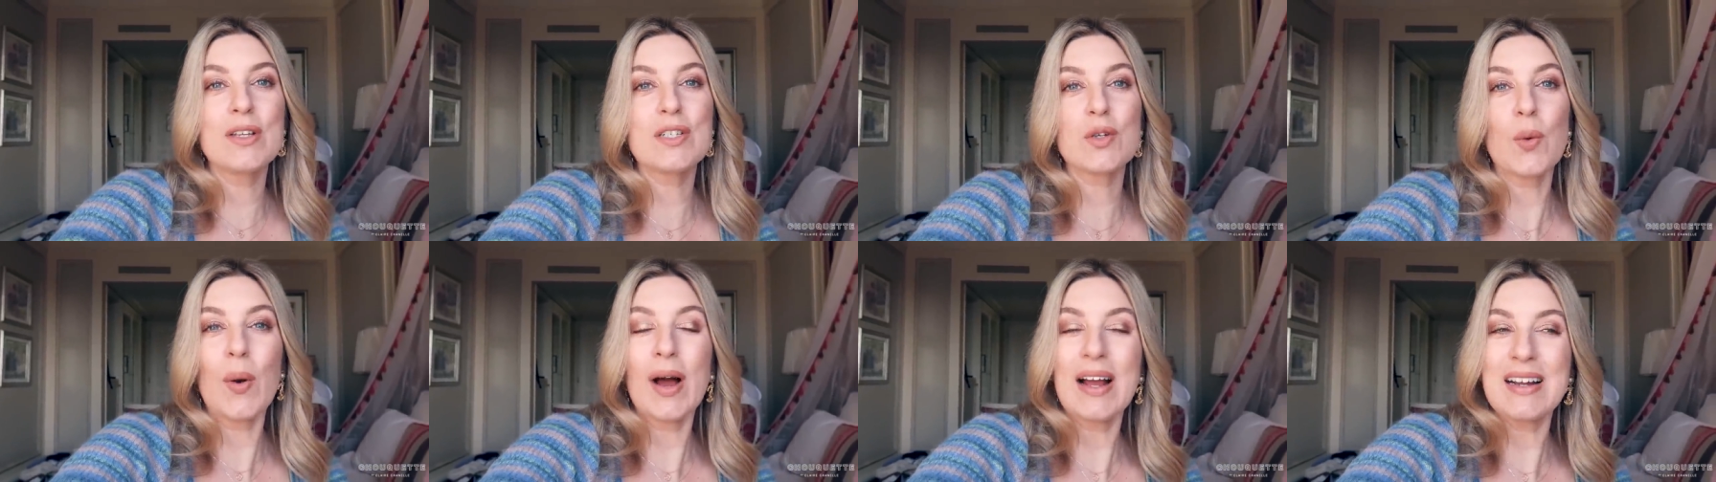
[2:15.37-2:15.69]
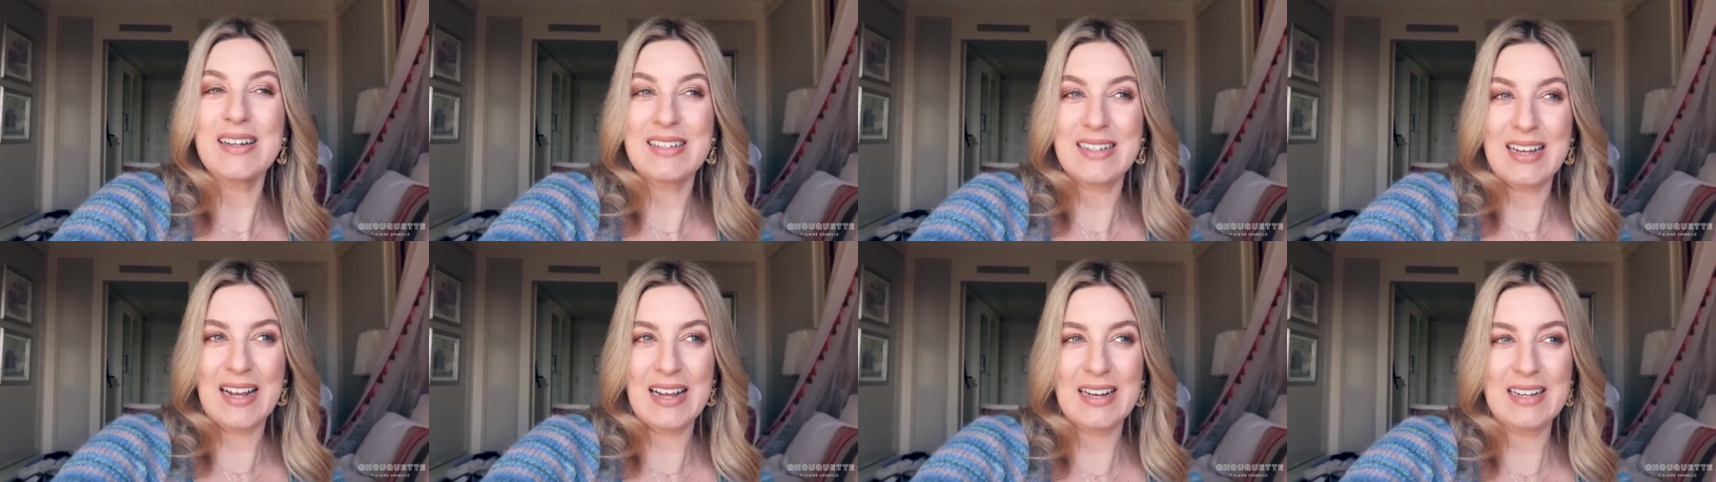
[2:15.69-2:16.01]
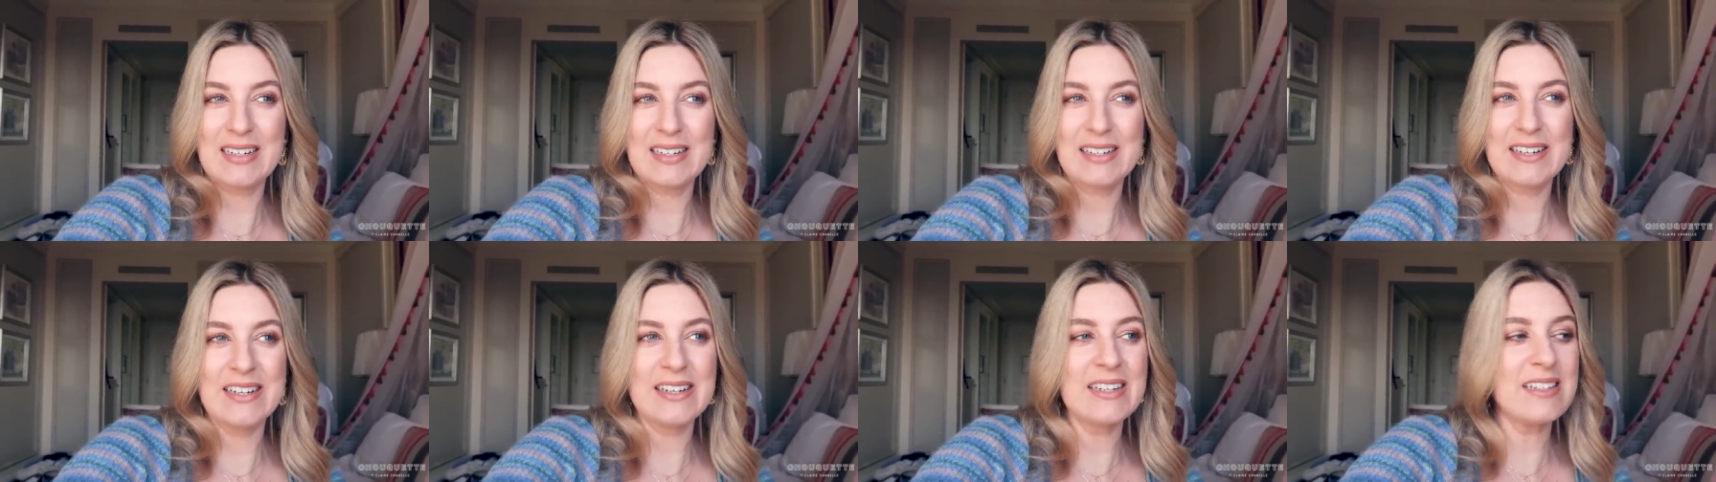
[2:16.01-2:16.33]
It's quite
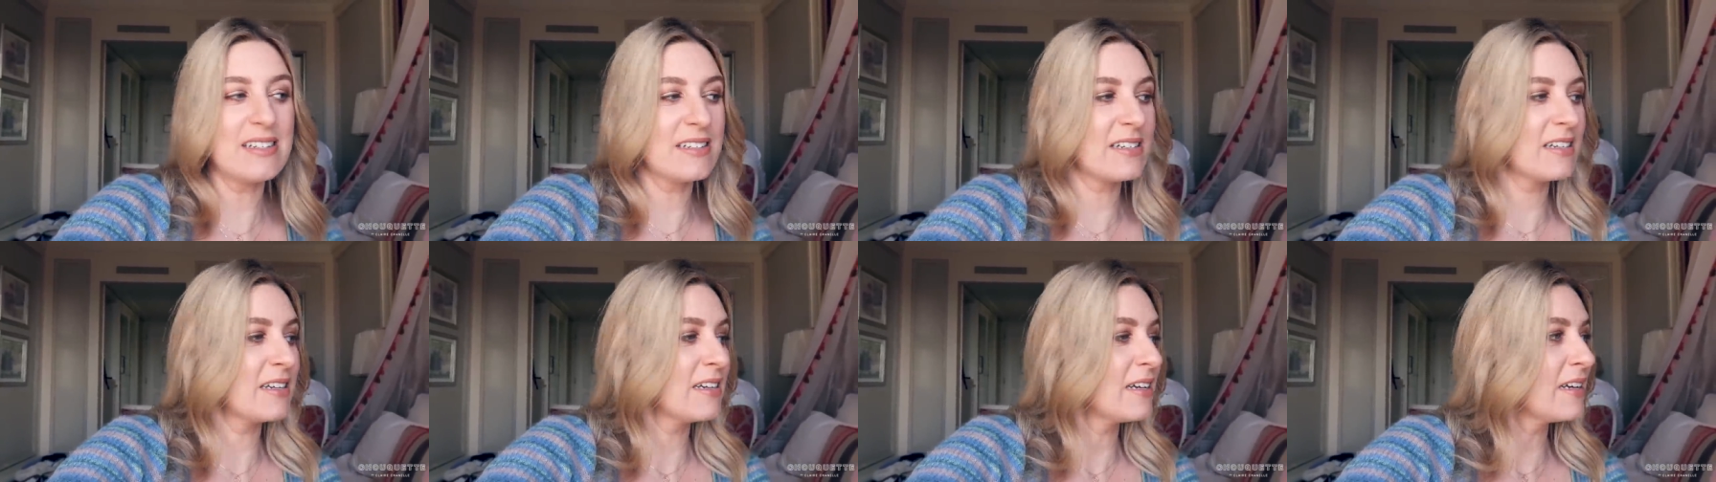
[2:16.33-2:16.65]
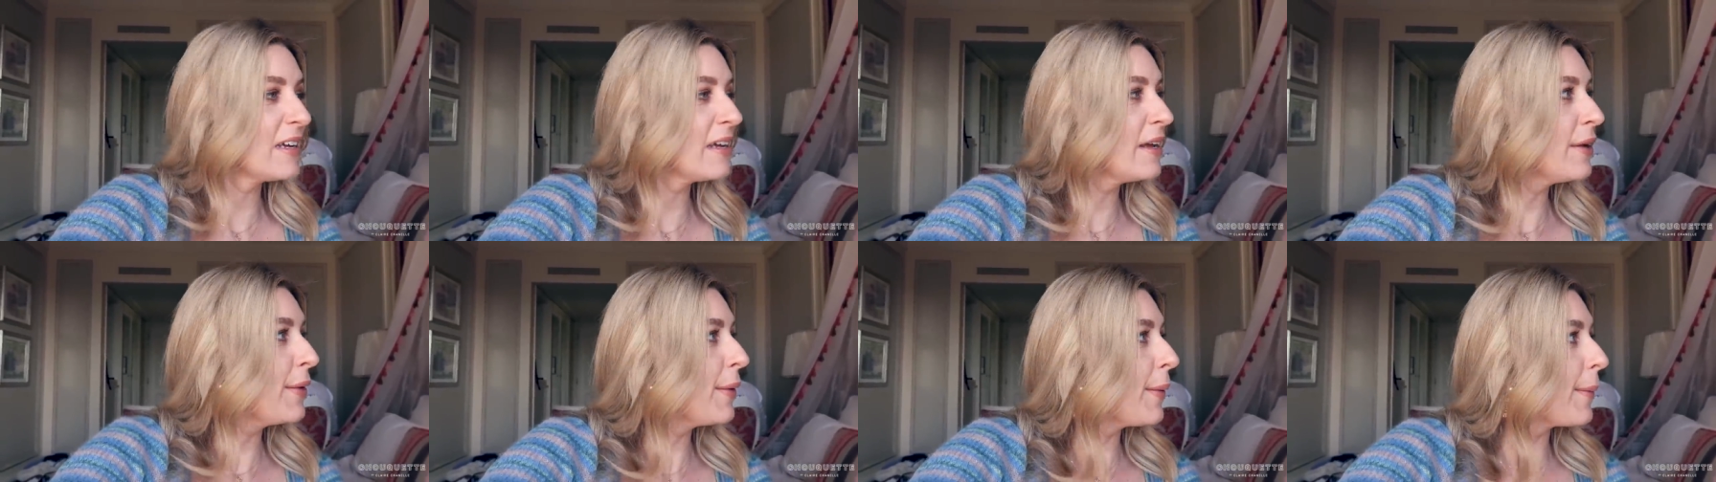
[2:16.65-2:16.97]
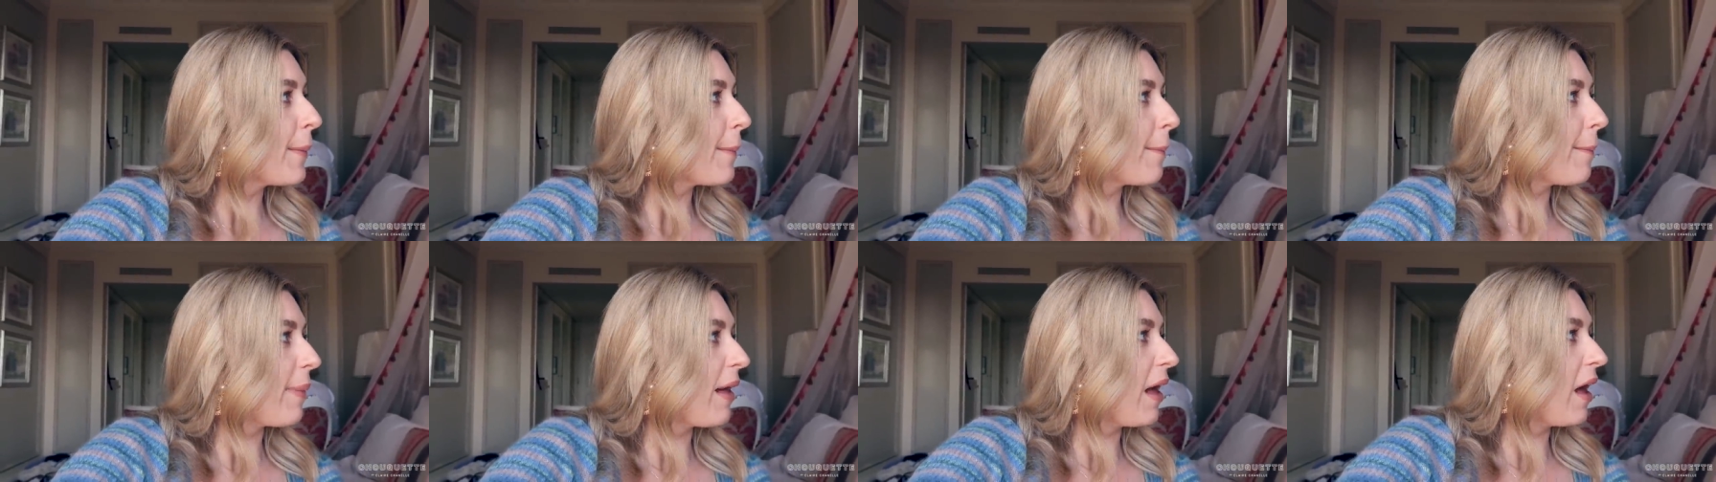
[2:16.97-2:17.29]
dated,
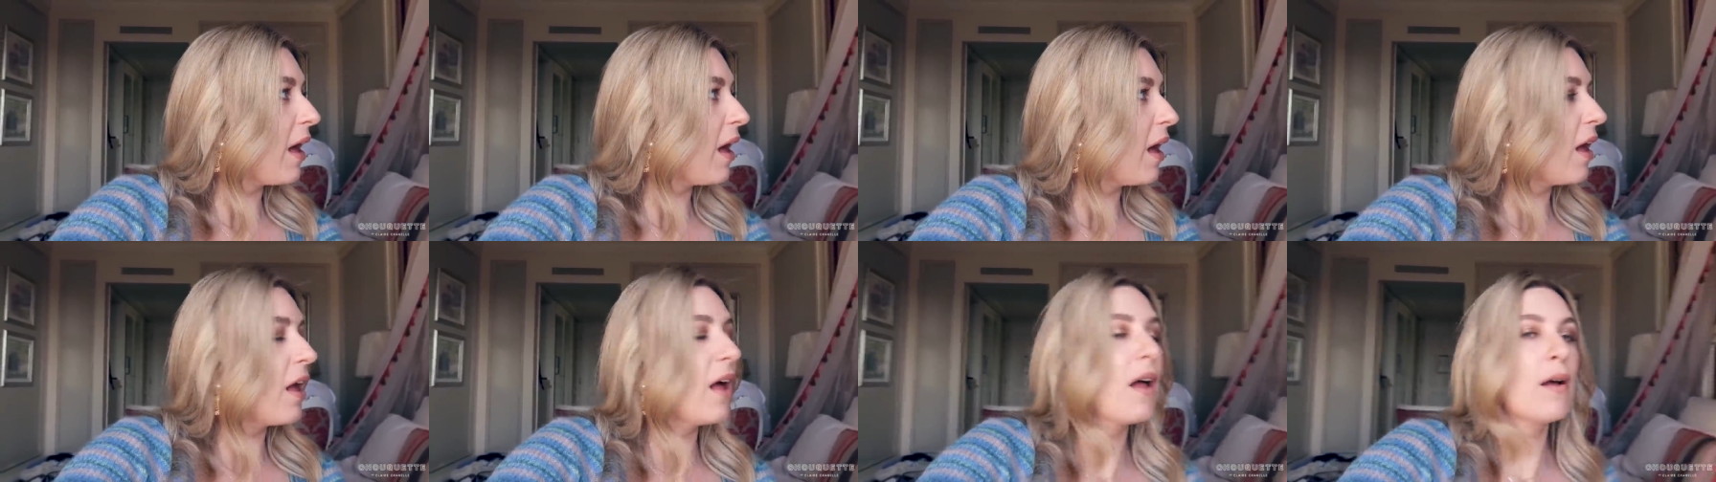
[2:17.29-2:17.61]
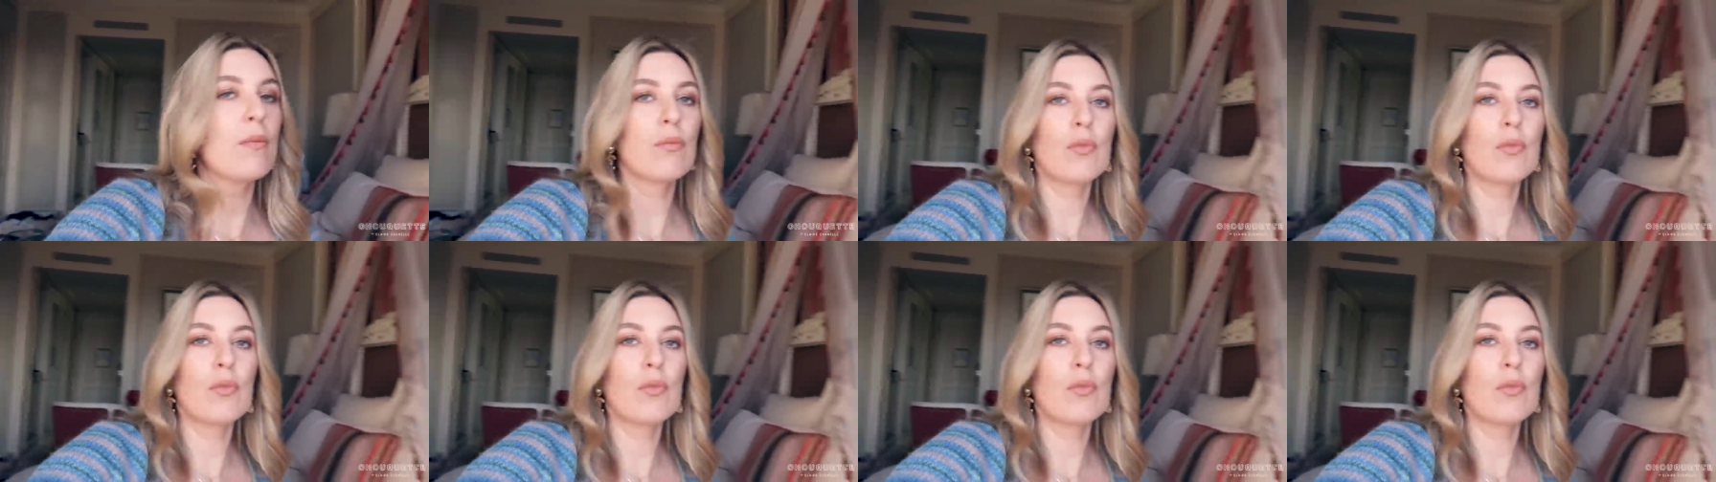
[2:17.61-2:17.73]
but